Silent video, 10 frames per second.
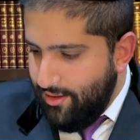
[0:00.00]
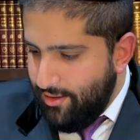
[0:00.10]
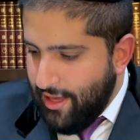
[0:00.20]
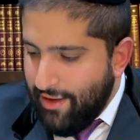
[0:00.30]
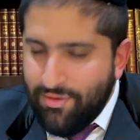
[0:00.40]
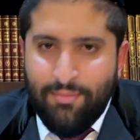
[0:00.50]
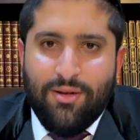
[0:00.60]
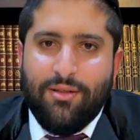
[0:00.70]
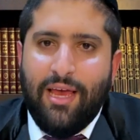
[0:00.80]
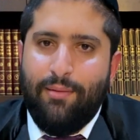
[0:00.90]
You have the
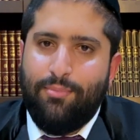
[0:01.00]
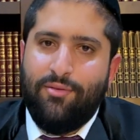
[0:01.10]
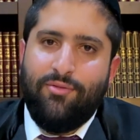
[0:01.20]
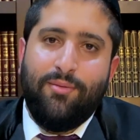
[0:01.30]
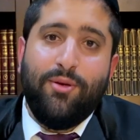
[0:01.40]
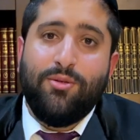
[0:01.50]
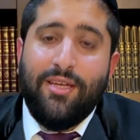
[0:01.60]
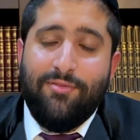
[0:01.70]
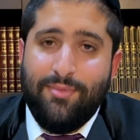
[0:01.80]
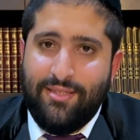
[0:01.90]
middle camp of Rabbi
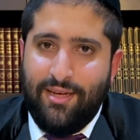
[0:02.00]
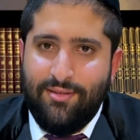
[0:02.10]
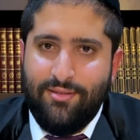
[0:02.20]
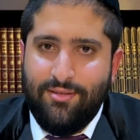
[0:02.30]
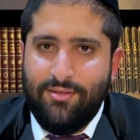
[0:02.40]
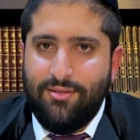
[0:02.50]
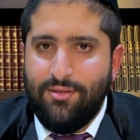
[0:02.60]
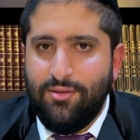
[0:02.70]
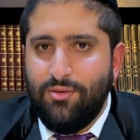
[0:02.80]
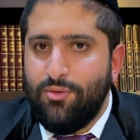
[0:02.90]
Yosef Masas,
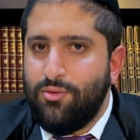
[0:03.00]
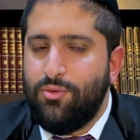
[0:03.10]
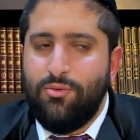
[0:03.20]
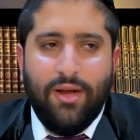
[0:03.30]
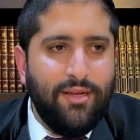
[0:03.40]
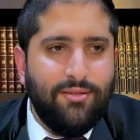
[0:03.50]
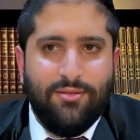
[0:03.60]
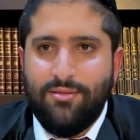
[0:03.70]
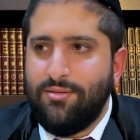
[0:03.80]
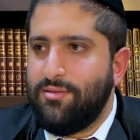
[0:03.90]
who
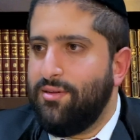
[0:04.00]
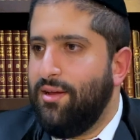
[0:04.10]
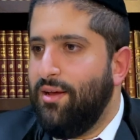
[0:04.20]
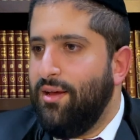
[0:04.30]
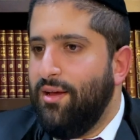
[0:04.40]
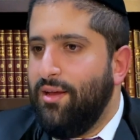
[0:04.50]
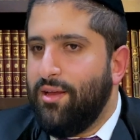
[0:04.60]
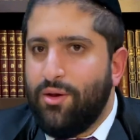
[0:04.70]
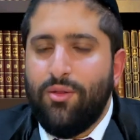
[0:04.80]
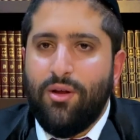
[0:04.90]
writes,
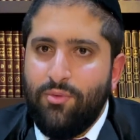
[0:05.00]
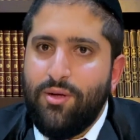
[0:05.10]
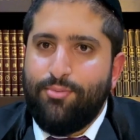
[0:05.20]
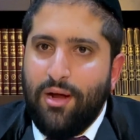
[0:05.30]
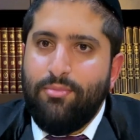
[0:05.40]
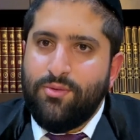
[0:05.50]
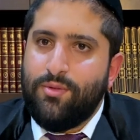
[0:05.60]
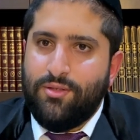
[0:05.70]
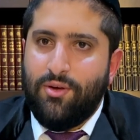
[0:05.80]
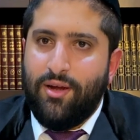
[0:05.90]
you know, there are real problems with
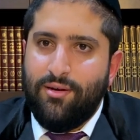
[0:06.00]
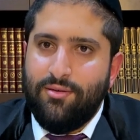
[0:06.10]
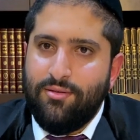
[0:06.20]
the Zohar.